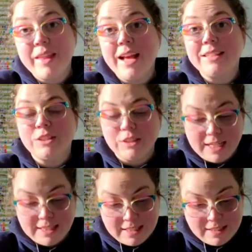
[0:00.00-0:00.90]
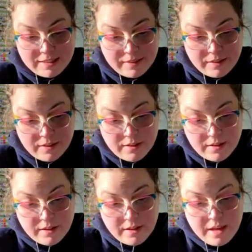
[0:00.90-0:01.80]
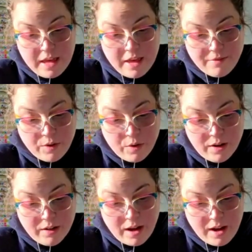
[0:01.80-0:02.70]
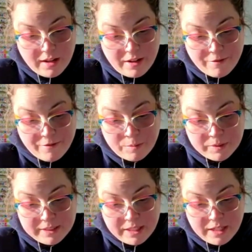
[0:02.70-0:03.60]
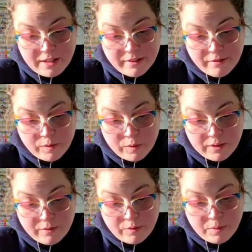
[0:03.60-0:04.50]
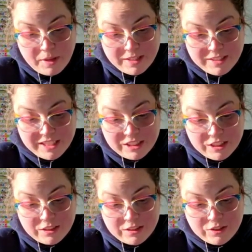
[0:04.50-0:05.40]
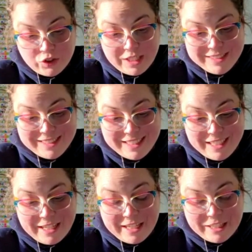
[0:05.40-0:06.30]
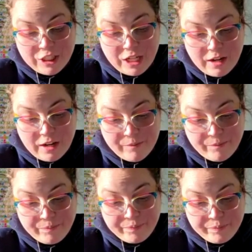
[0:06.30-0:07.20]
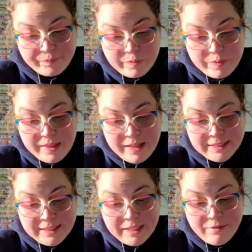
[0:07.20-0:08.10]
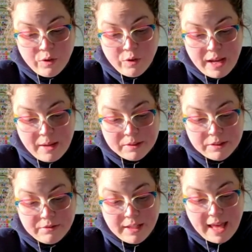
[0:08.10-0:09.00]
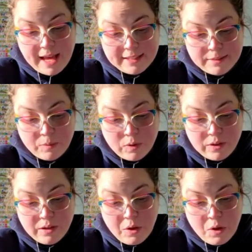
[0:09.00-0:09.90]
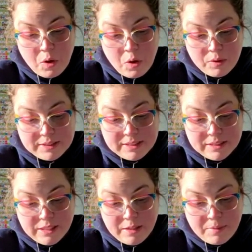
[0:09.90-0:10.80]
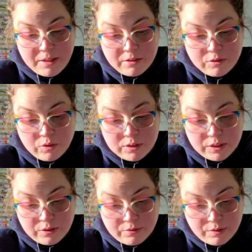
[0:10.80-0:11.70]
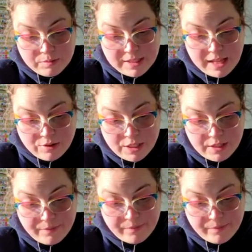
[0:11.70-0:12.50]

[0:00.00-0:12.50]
Exercises. If you are not comfortable sitting on the floor for meditation, try sitting in a chair. See if you are able to relax more while still keeping your torso from slouching.